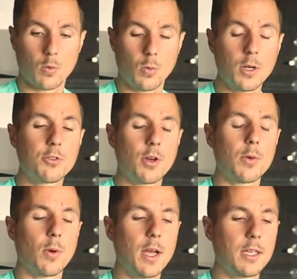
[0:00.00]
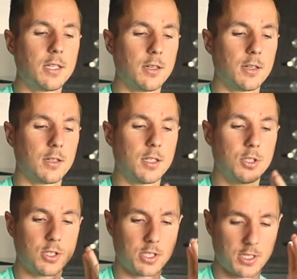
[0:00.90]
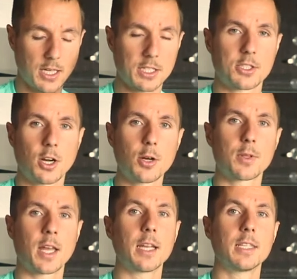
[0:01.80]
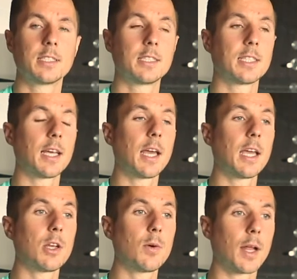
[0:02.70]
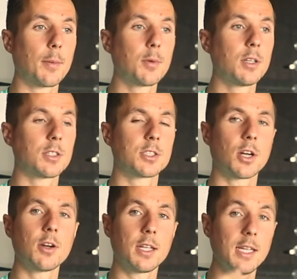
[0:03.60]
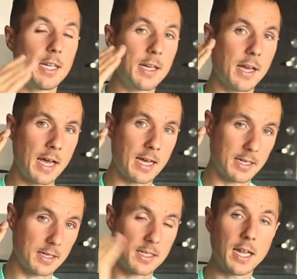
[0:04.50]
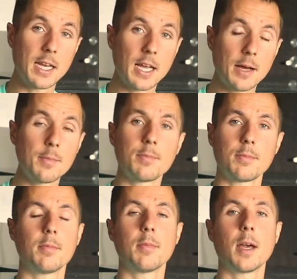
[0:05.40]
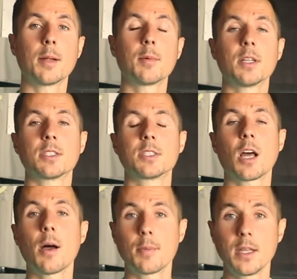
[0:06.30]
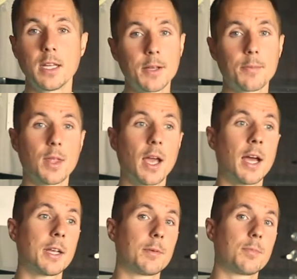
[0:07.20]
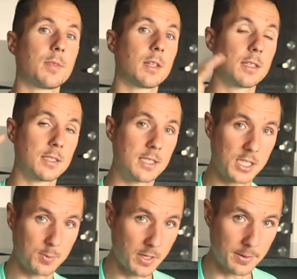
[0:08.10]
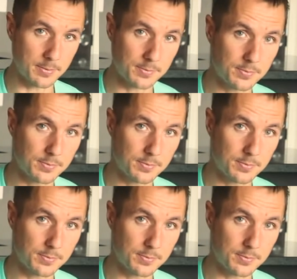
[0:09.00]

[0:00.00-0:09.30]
one great way to just get started with that is to say, hey, you know what? I'm gonna start eating at 10 a.m. and I'm gonna stop eating at 6 p.m.